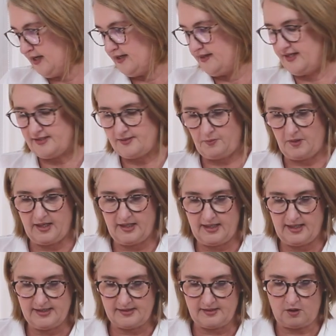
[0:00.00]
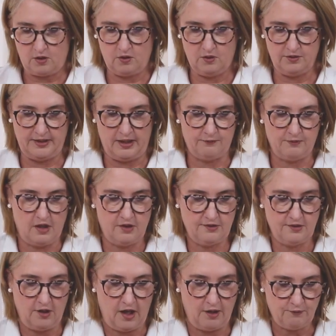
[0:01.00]
This one is called a
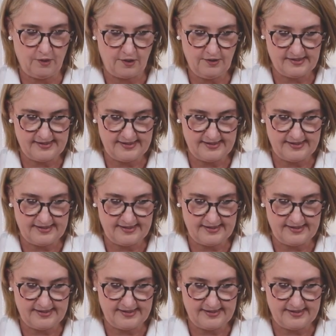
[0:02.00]
rose